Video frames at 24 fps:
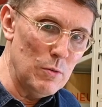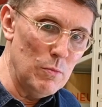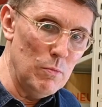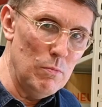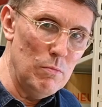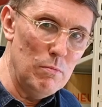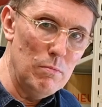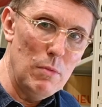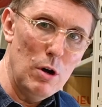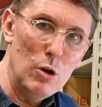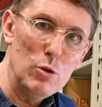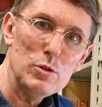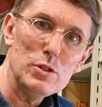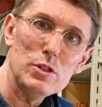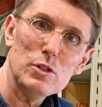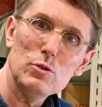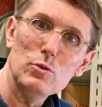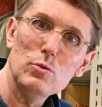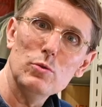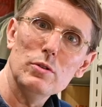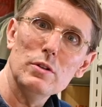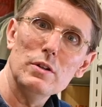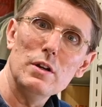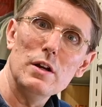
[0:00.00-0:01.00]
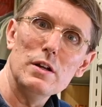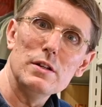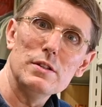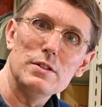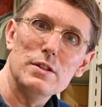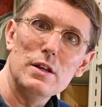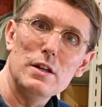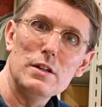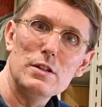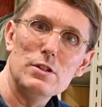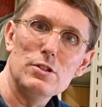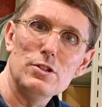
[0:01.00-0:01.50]
most
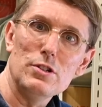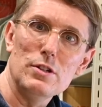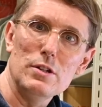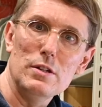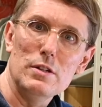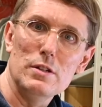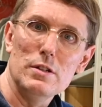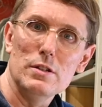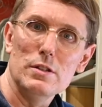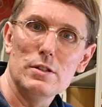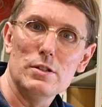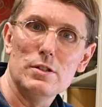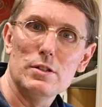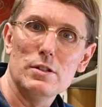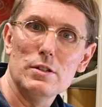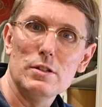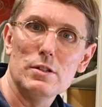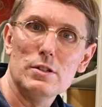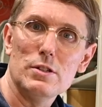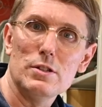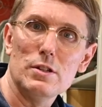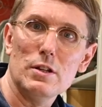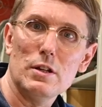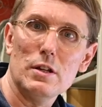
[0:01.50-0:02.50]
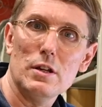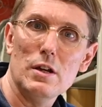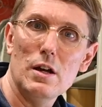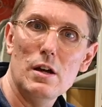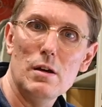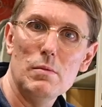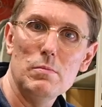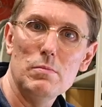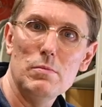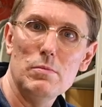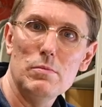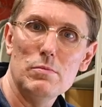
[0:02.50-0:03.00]
organizations
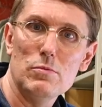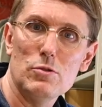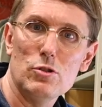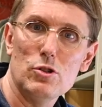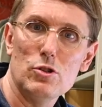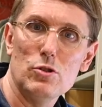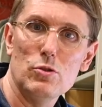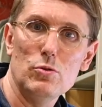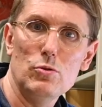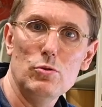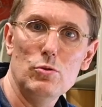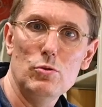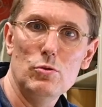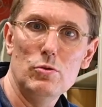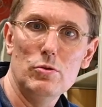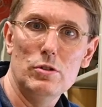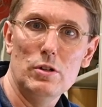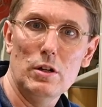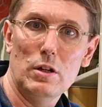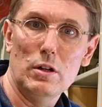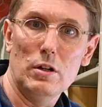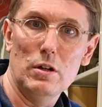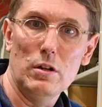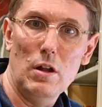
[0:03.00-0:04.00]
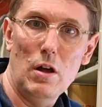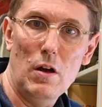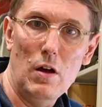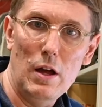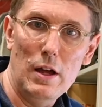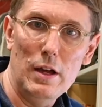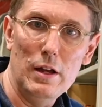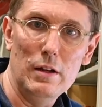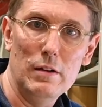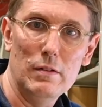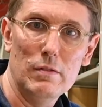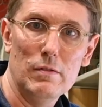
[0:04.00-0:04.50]
succumb to
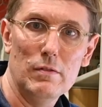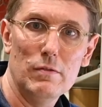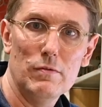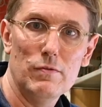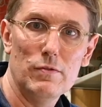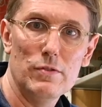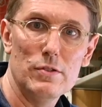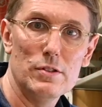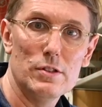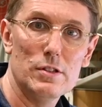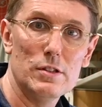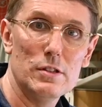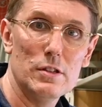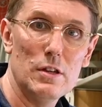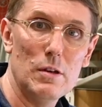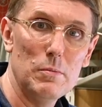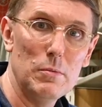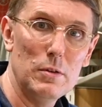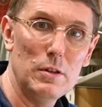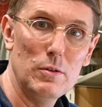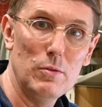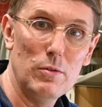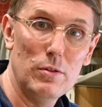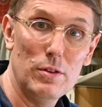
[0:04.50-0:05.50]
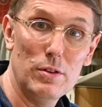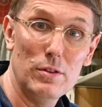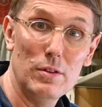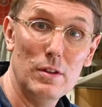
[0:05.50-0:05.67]
decline for some of the